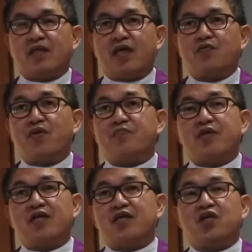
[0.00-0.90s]
And we
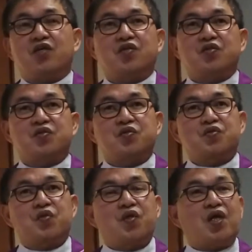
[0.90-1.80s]
pray
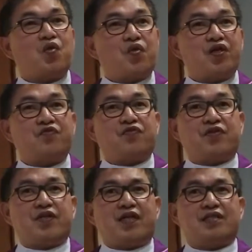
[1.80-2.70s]
to the Lord
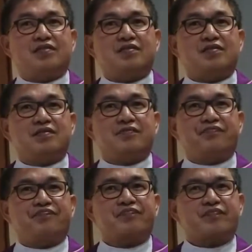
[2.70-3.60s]
for that.
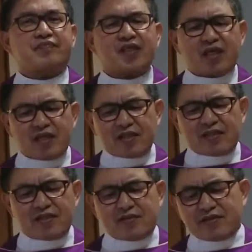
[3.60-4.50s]

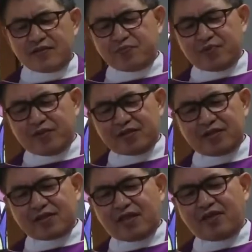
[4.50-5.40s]
And the third point
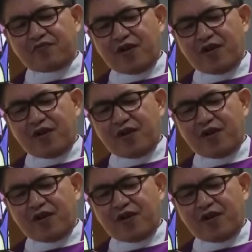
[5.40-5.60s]
that I